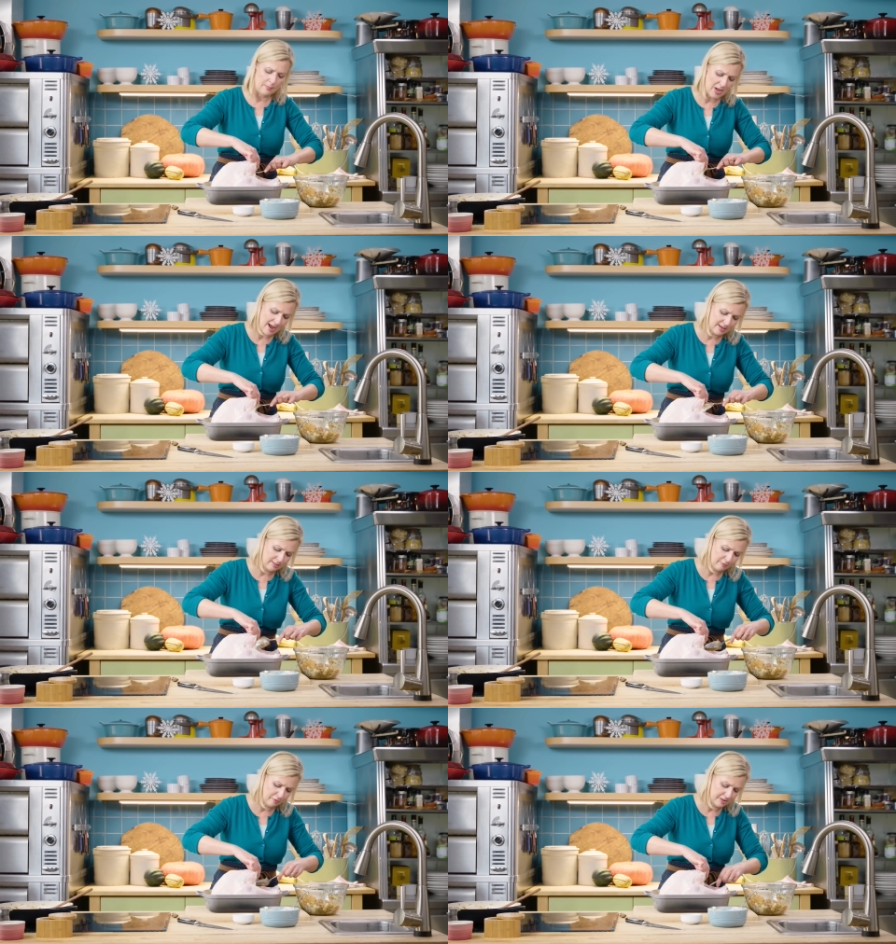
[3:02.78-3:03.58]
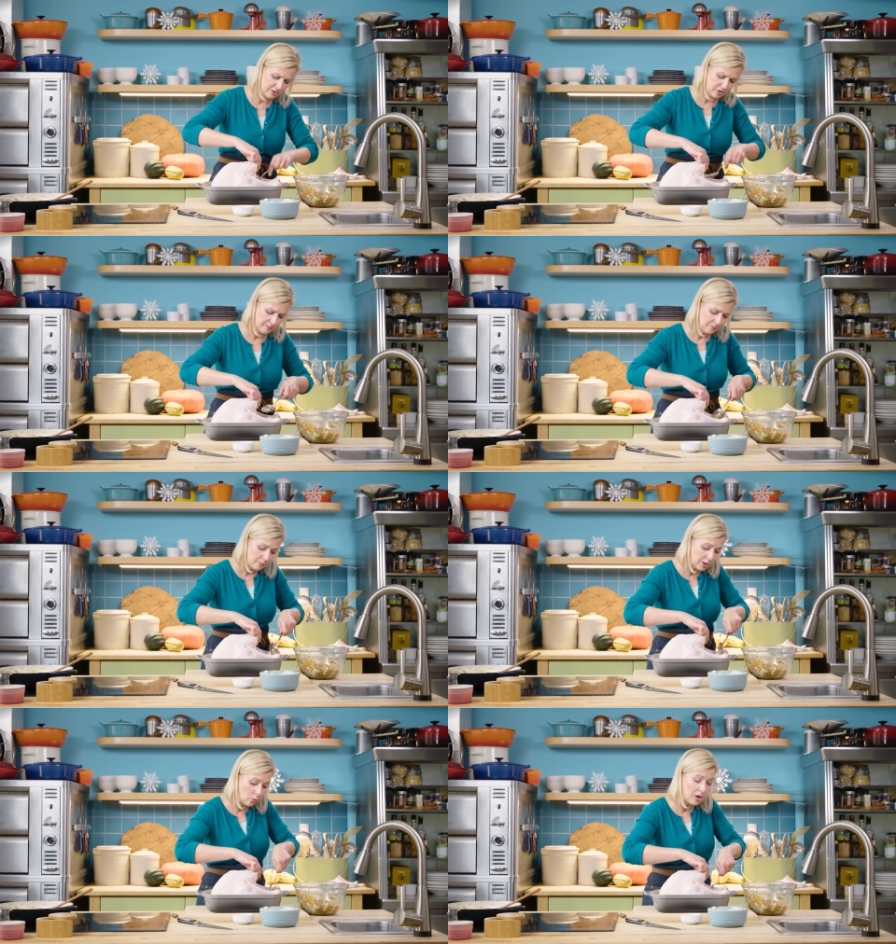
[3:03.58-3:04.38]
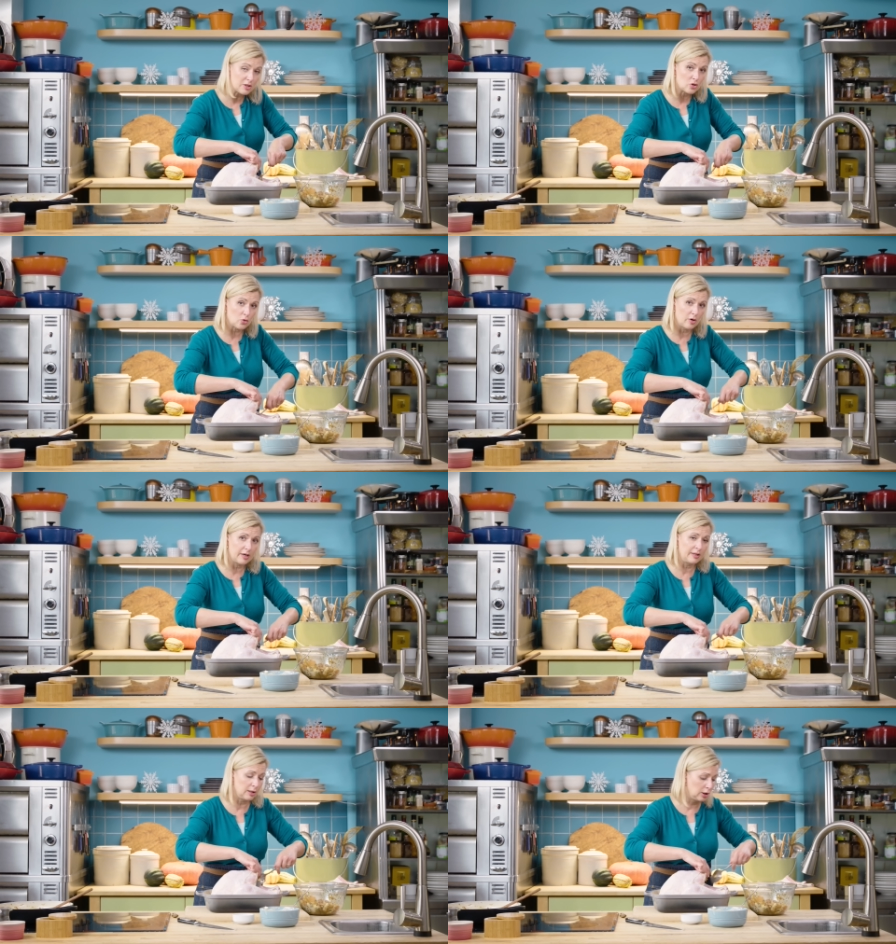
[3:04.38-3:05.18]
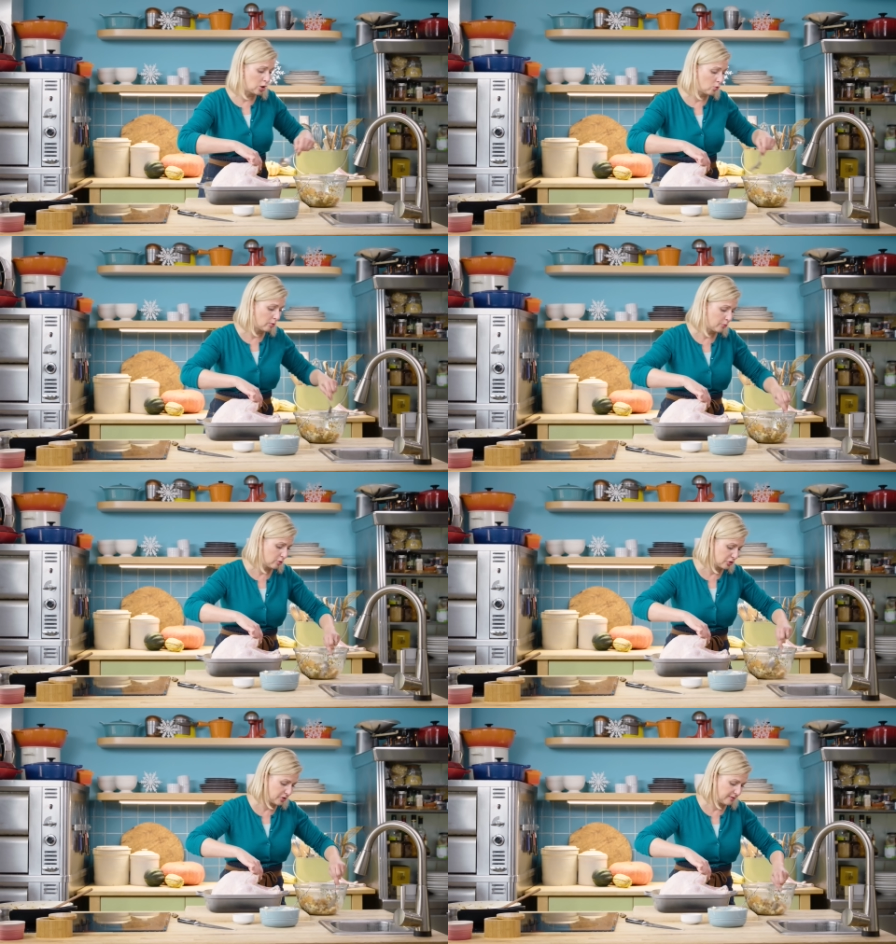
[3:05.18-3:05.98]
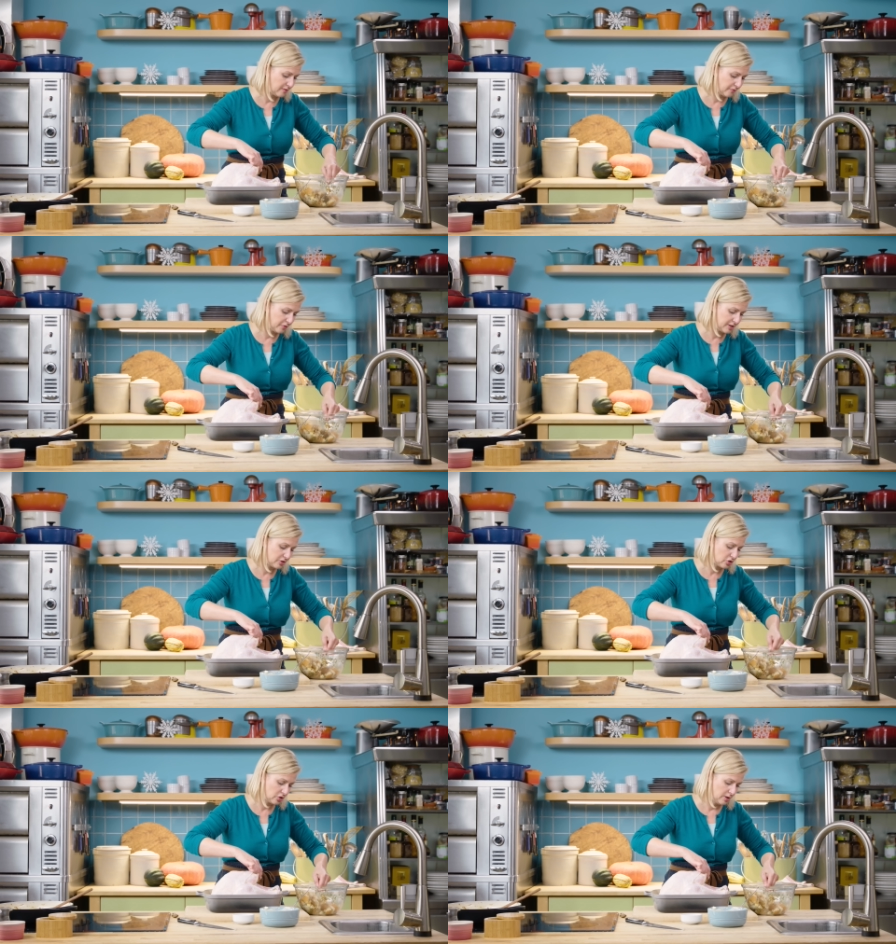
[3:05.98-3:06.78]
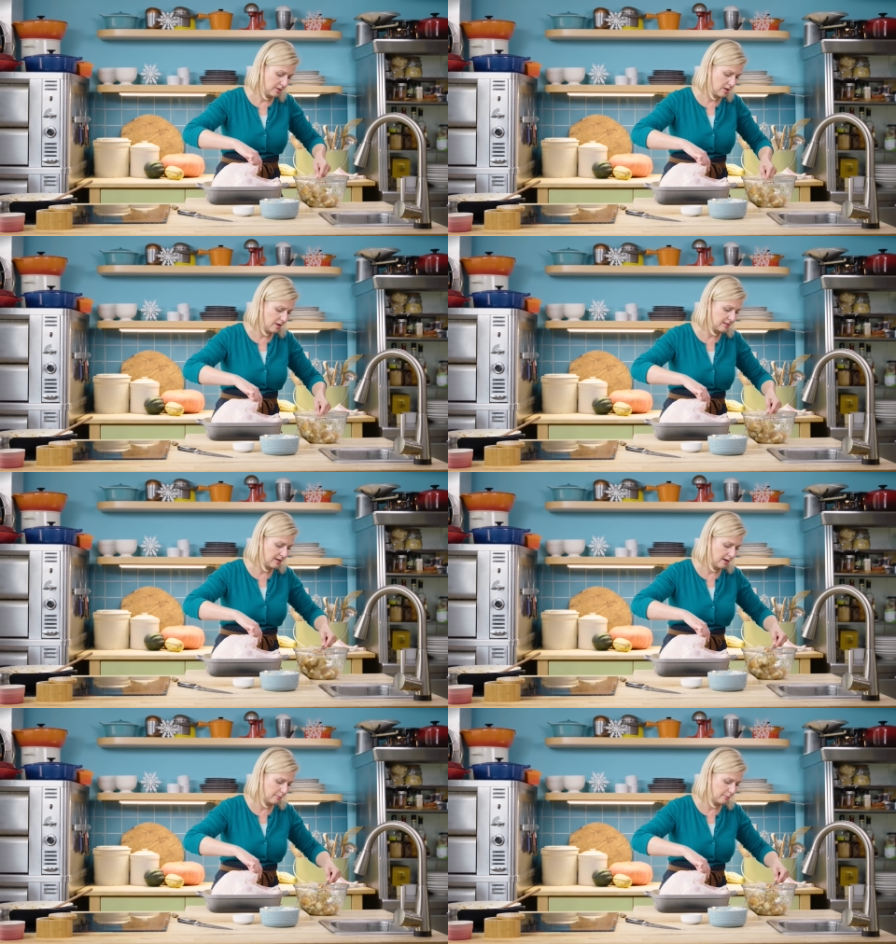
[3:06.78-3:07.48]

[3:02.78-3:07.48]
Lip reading: it back in the fridge, but you want to store it in the lower portion of the fridge, not the